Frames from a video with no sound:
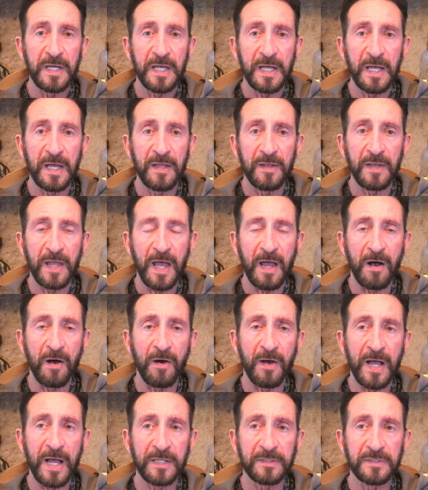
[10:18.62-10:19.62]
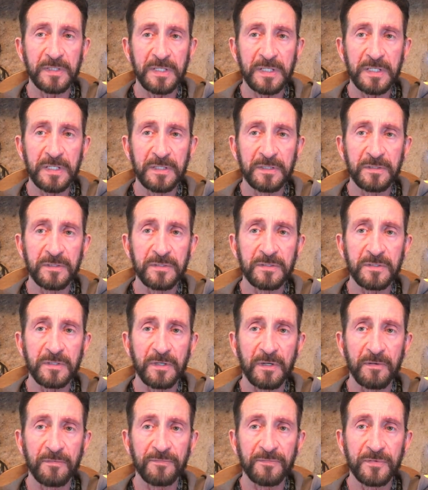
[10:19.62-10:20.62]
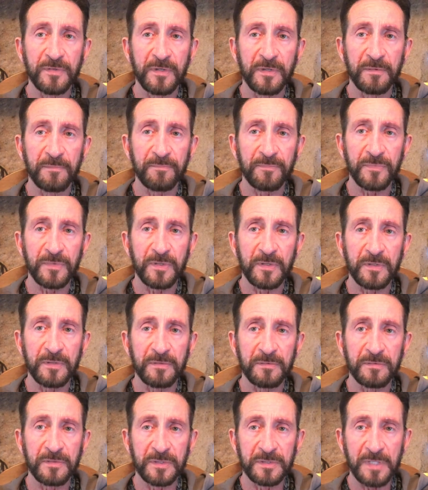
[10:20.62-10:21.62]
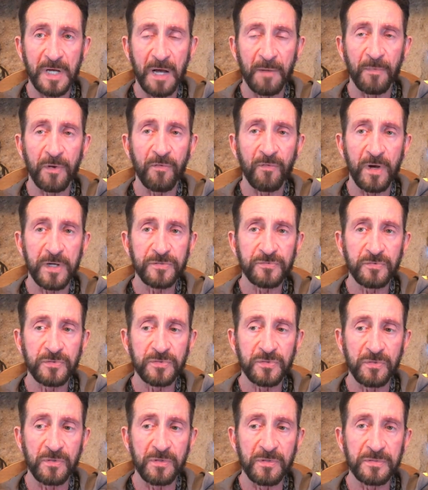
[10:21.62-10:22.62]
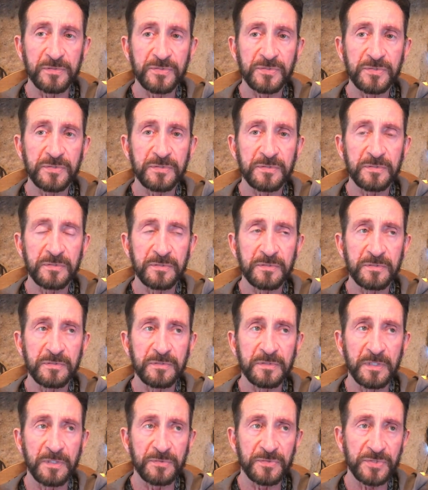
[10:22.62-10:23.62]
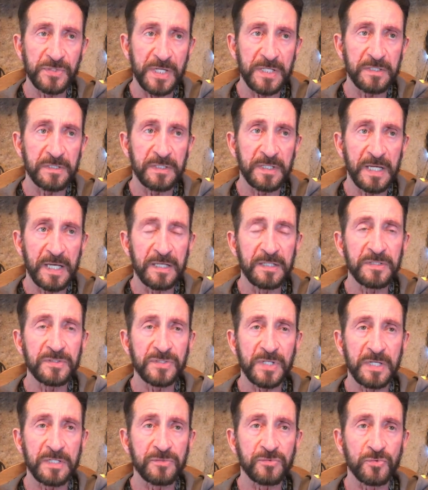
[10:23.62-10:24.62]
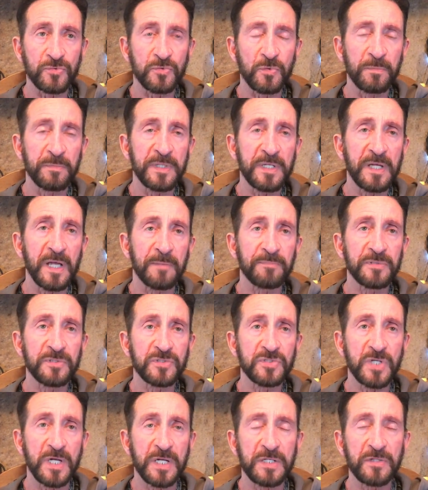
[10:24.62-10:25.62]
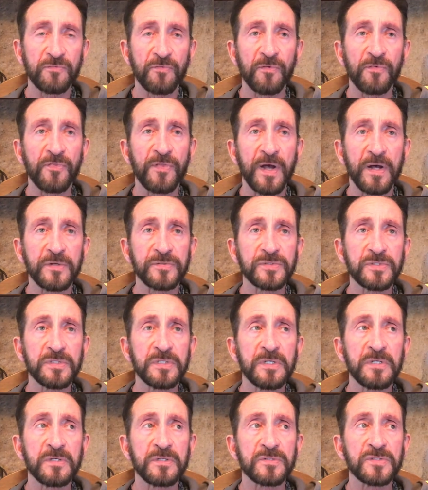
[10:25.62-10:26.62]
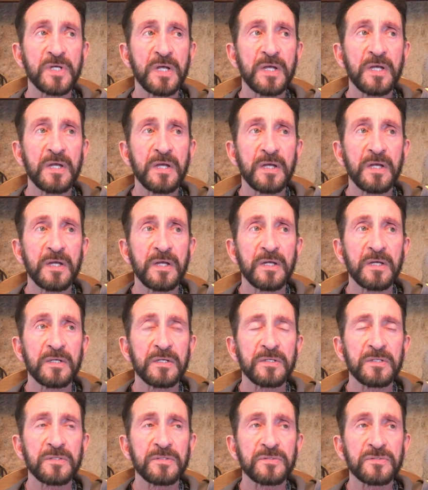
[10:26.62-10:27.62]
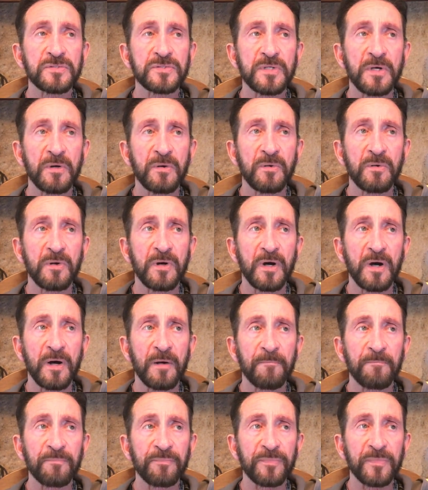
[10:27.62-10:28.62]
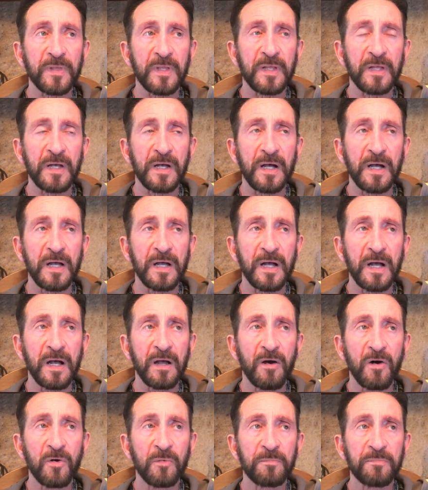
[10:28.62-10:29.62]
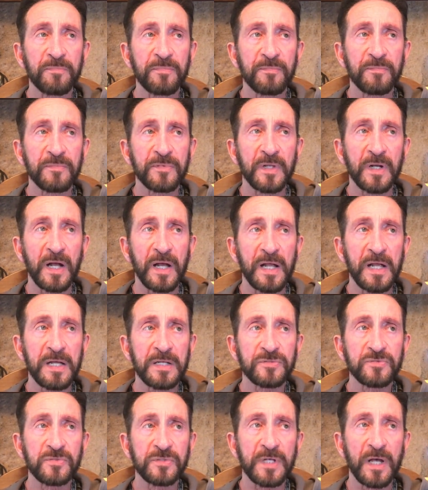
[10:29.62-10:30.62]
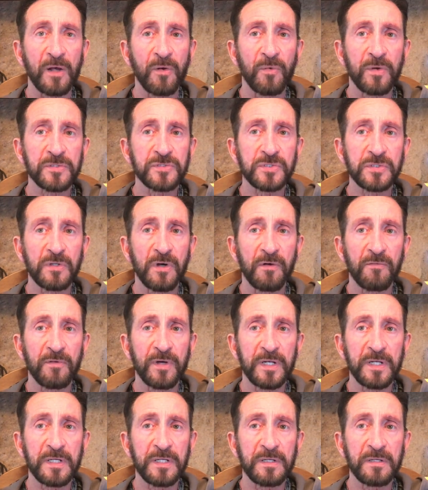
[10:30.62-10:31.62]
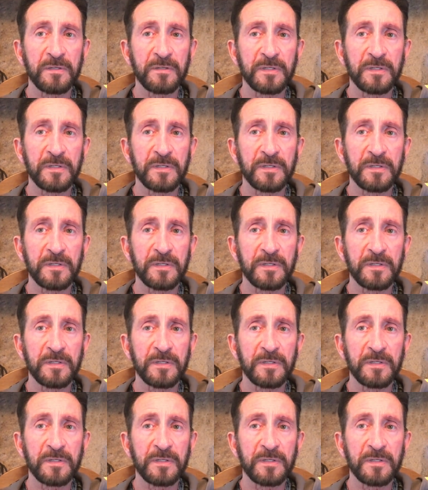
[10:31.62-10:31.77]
and how at the end of the, the, the, time when Christ returns, you know, Satan and his angels will be kept in chains for a thousand years. So um, I, I, hope that I answered that question already.